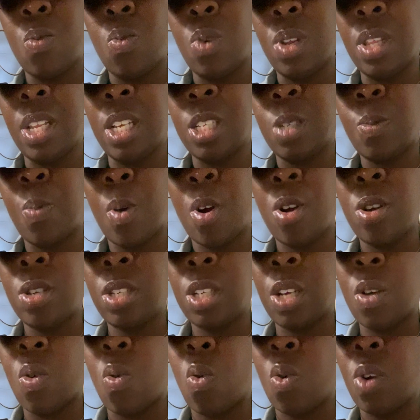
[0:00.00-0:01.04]
with this
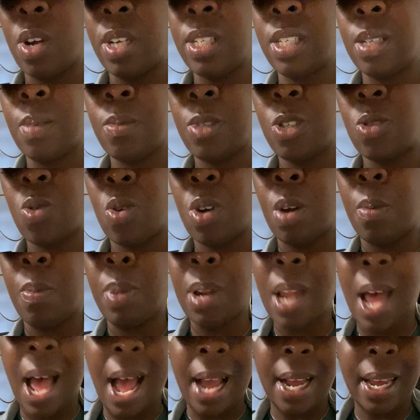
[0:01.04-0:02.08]
person or it's some sort of
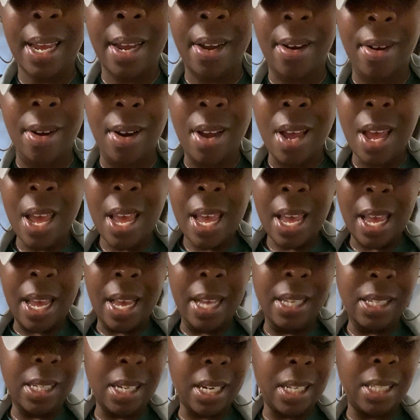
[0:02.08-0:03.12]
block here.
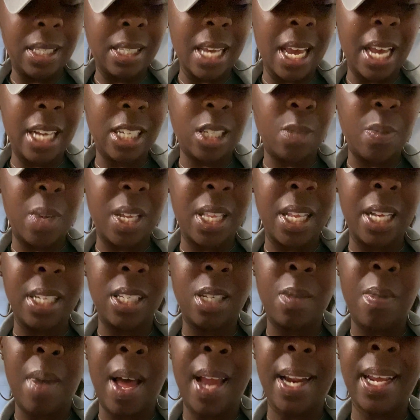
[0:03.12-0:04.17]
It's an attachment that
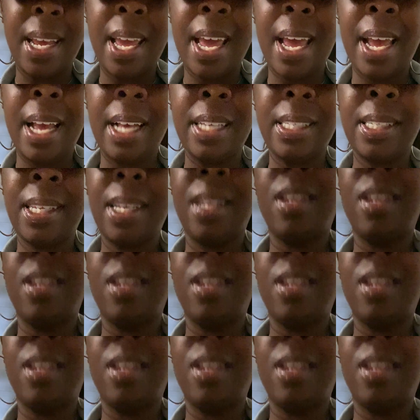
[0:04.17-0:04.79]
somebody has. See,